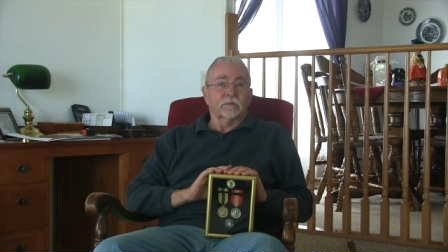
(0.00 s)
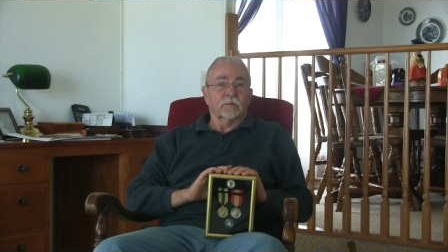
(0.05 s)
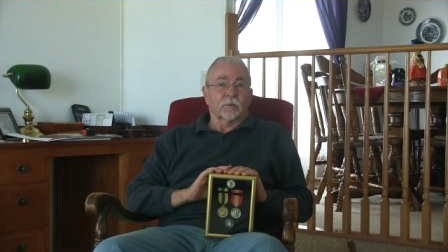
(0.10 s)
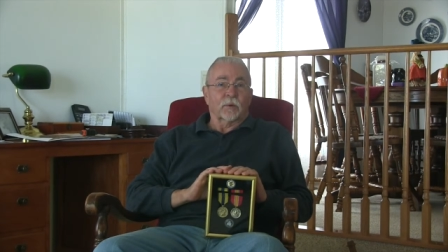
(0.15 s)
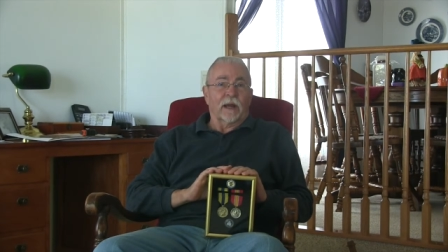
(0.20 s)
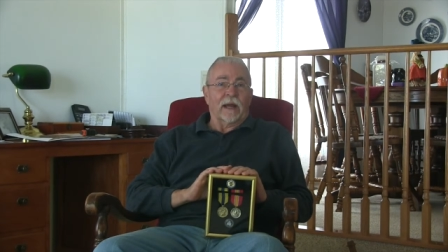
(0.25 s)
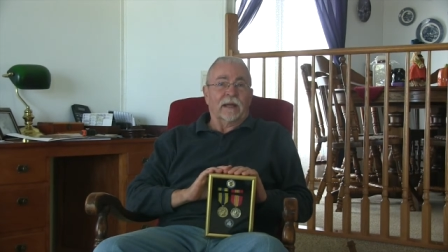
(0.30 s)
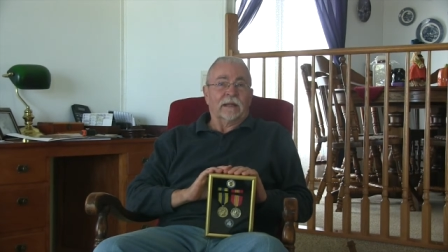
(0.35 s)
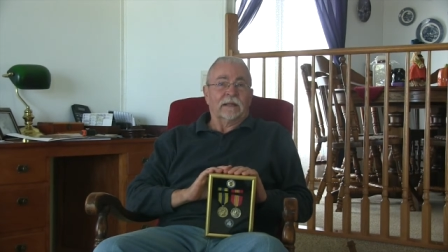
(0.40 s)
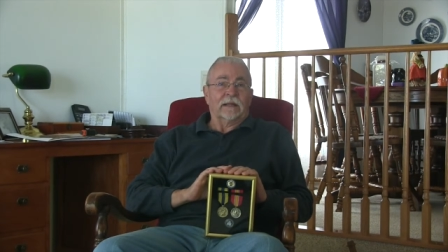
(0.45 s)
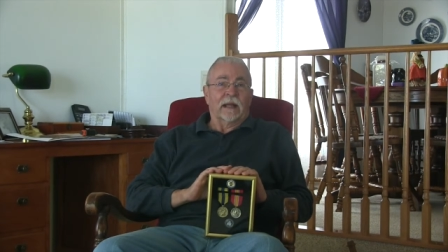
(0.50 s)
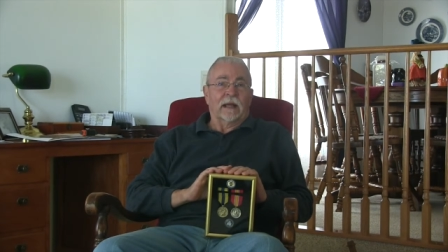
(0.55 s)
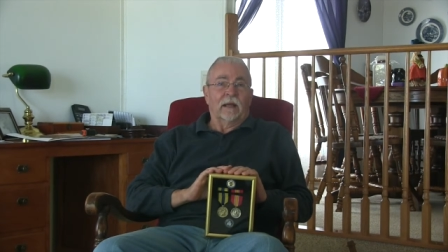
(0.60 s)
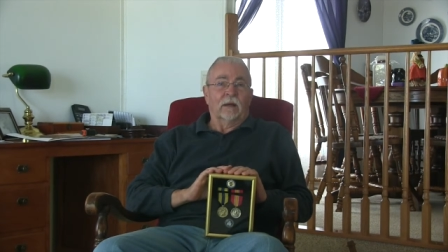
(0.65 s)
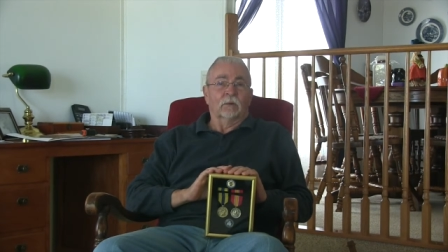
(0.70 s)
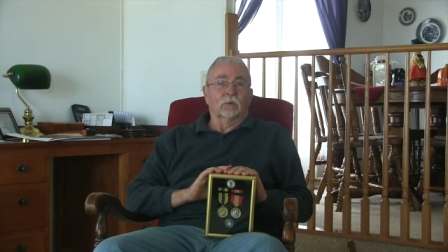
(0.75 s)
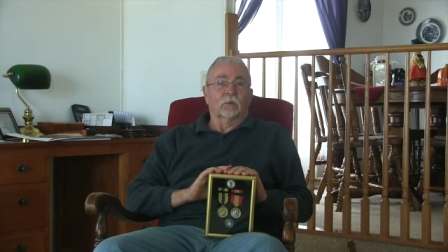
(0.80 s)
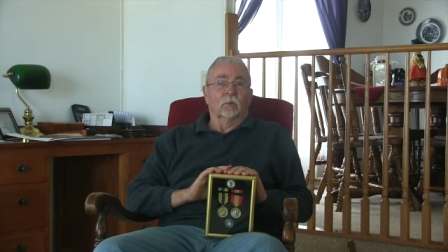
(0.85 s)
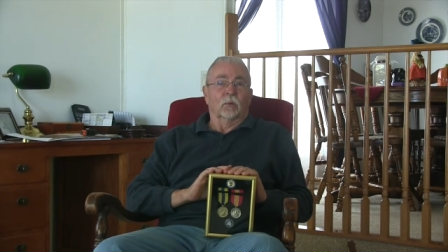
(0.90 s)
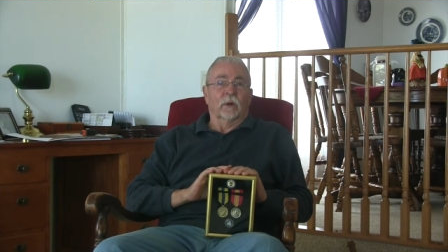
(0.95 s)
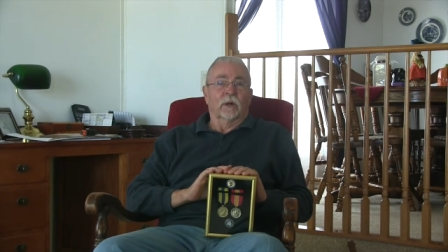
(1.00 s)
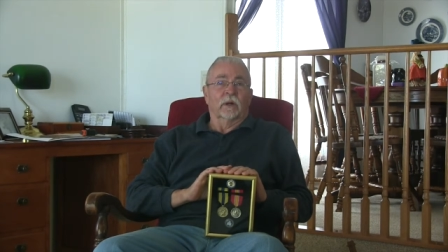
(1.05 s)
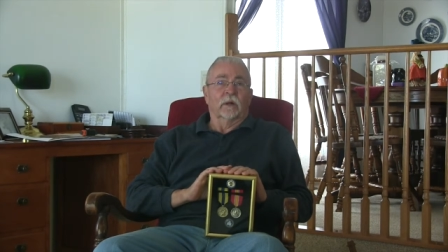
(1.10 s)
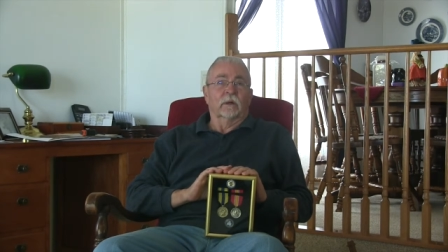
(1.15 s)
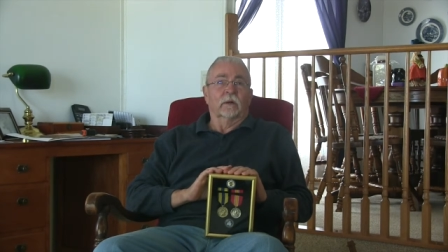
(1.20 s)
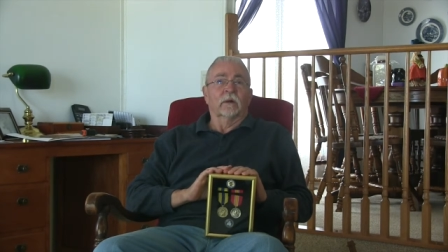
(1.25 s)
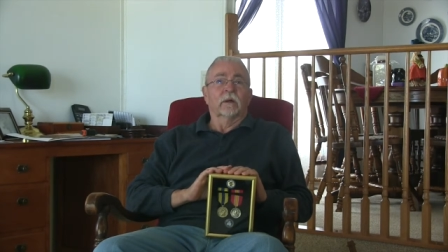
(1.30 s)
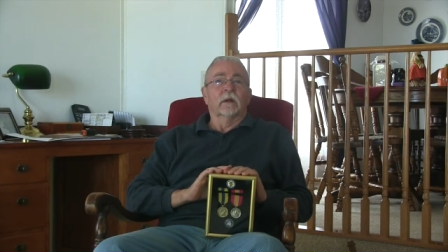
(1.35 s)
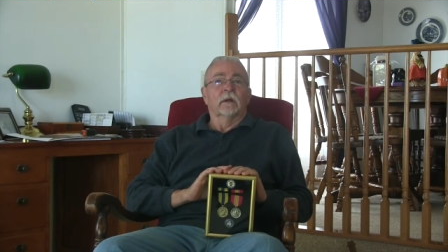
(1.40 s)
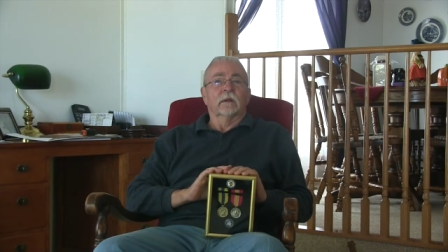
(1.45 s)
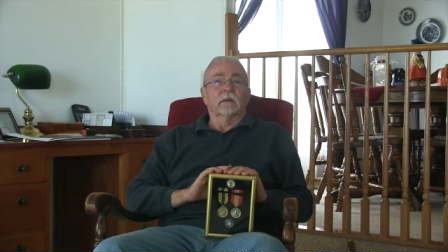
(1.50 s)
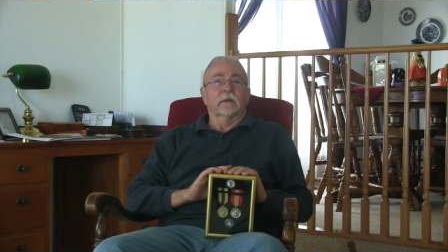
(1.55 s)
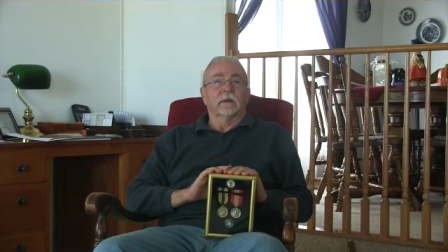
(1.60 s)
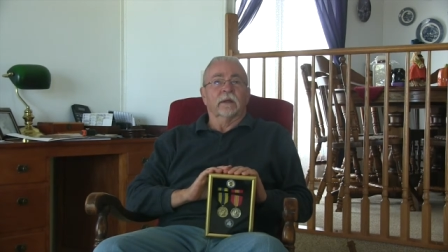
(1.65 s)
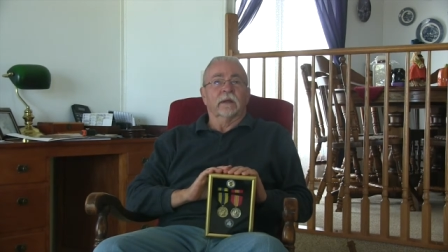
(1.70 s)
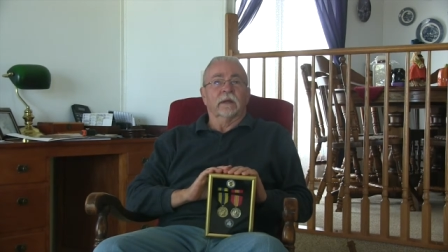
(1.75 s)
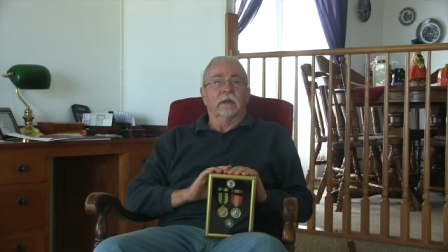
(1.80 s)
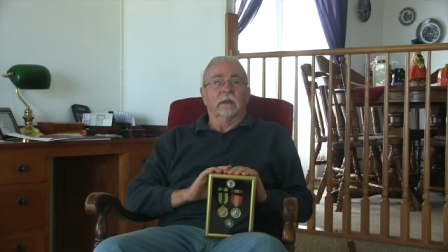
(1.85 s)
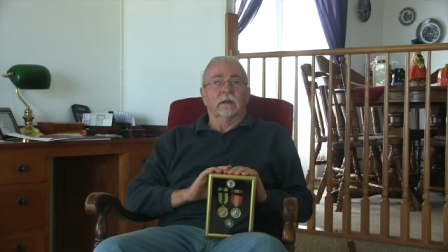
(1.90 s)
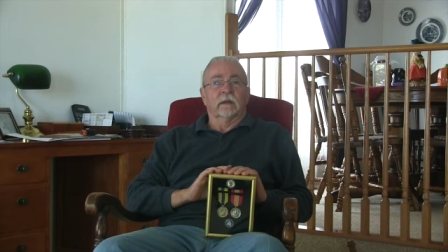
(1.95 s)
track down where
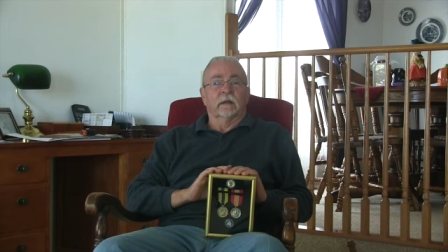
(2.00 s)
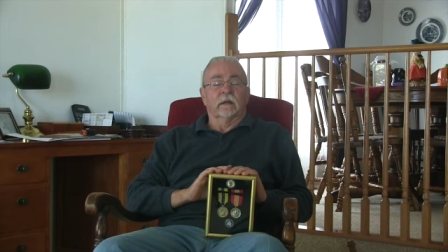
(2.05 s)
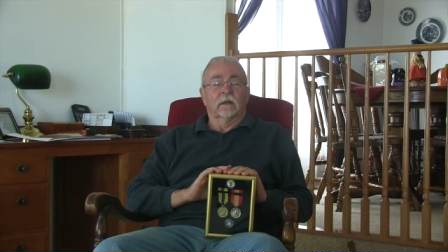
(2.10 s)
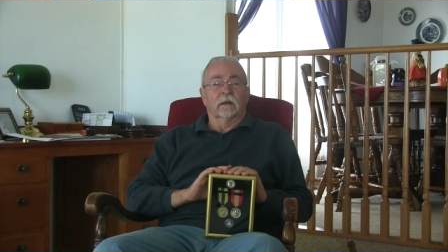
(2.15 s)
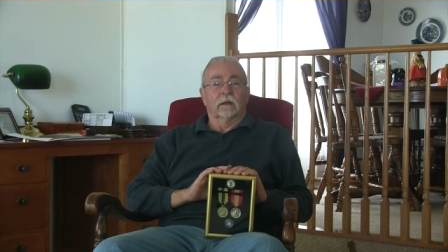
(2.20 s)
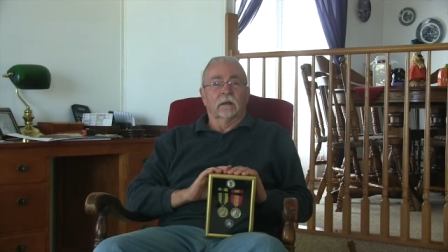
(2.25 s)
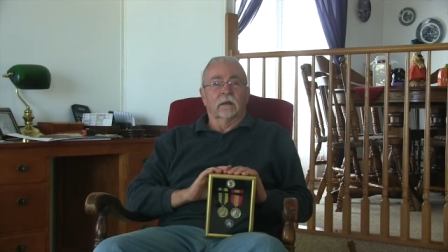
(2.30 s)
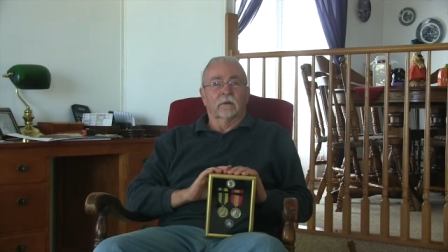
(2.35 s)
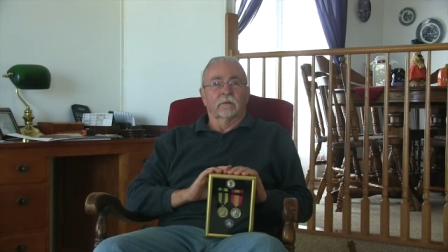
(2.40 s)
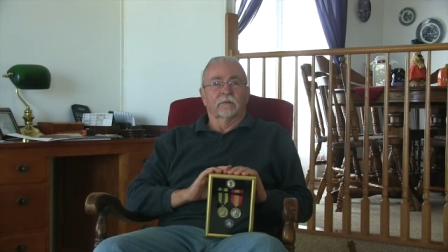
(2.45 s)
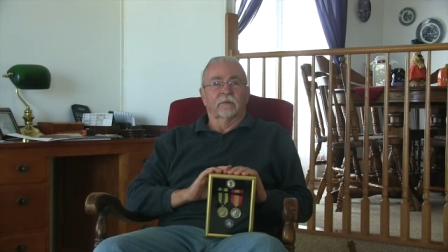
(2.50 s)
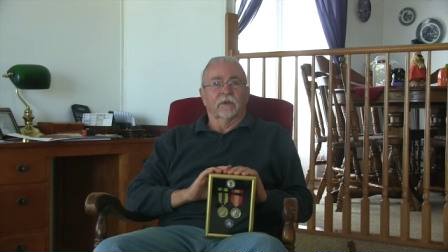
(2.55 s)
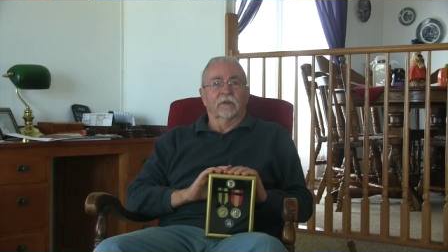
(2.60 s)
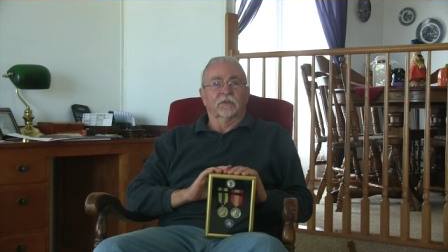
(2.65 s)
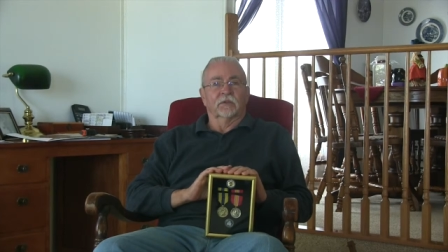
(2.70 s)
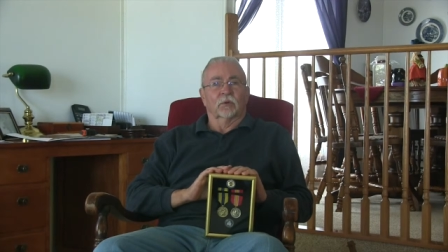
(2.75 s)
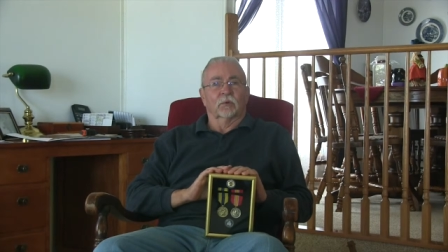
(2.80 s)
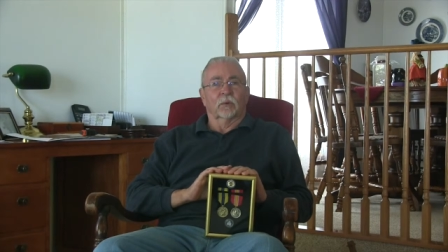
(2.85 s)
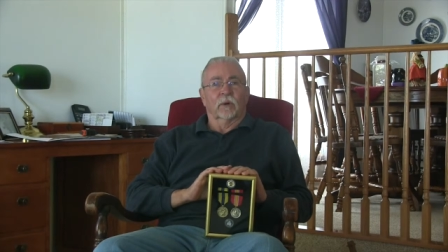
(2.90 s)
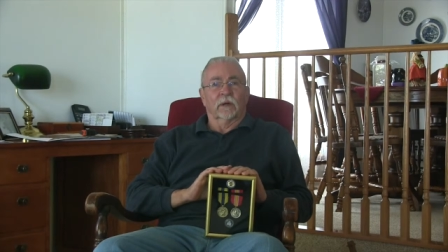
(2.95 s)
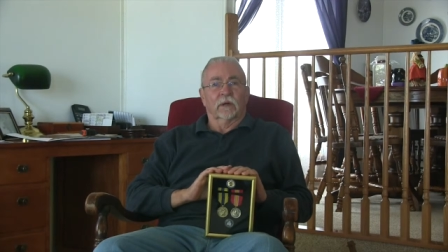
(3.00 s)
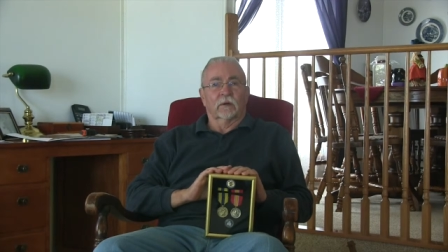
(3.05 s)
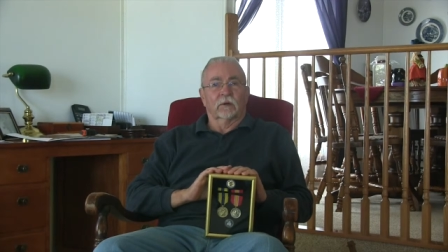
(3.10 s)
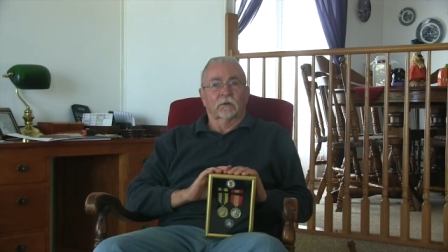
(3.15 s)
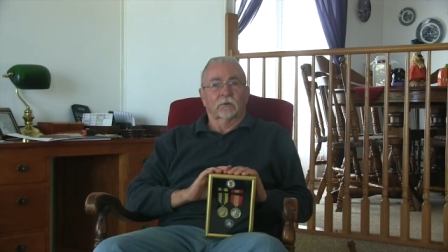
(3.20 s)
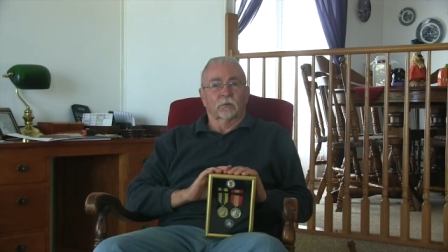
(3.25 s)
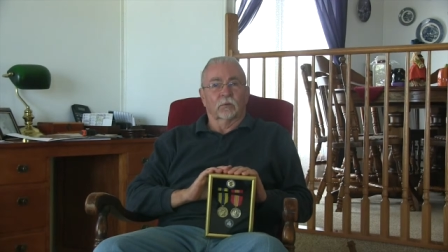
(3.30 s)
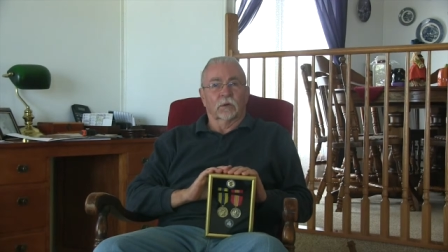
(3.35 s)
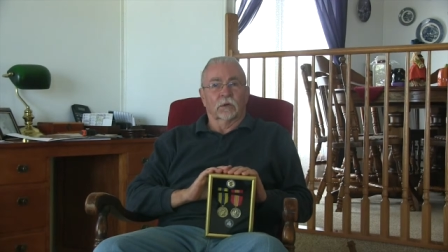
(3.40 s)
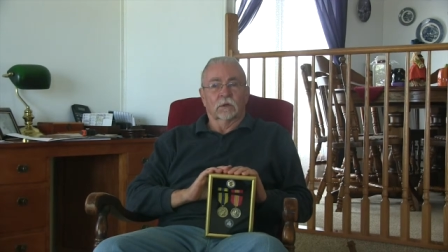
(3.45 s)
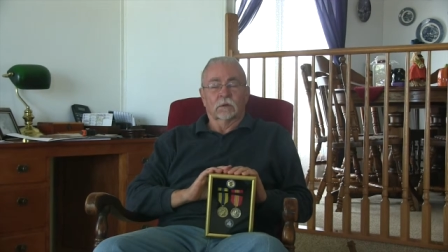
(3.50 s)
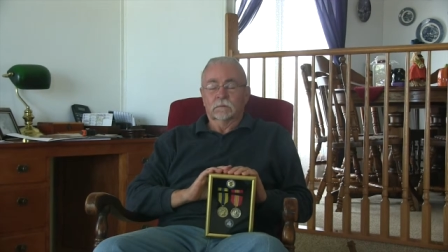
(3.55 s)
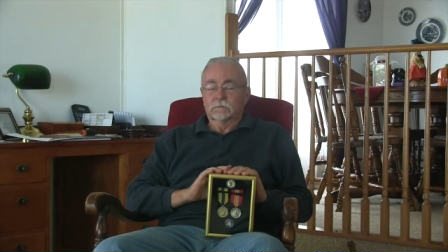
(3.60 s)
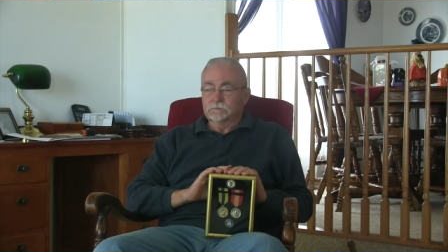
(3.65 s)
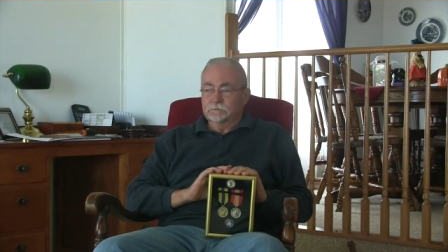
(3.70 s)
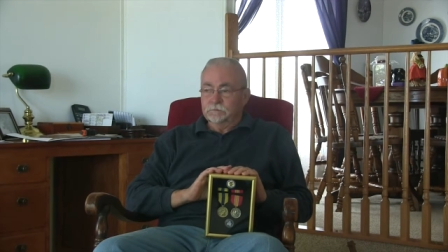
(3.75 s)
the uh, official records were.